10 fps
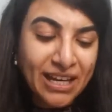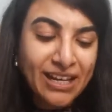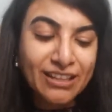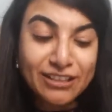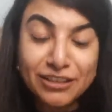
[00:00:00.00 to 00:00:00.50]

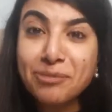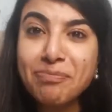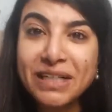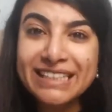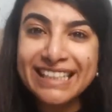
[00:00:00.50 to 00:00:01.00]

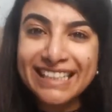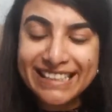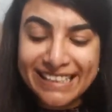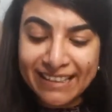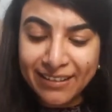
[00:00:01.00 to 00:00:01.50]
Stupid
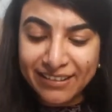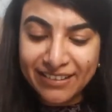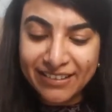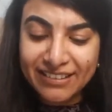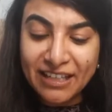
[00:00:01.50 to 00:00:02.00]

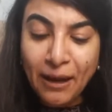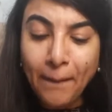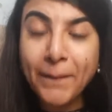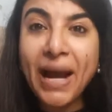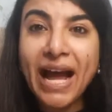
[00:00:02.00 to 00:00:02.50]
e-tailers,
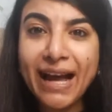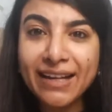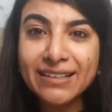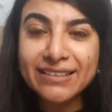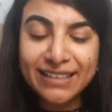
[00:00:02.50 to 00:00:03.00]

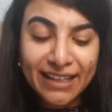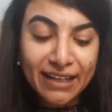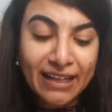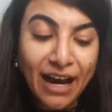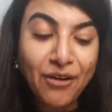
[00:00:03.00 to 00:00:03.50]
banks
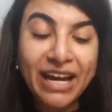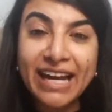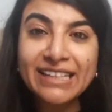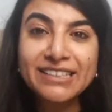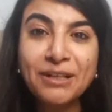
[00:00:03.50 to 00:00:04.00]
now
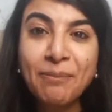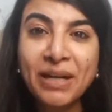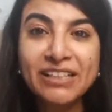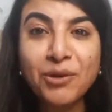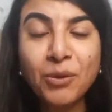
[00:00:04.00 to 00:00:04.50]
enter
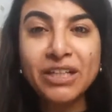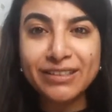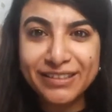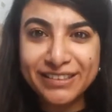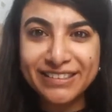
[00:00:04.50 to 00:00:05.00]

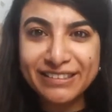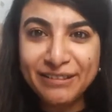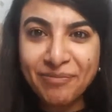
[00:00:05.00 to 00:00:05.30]
Metaverse.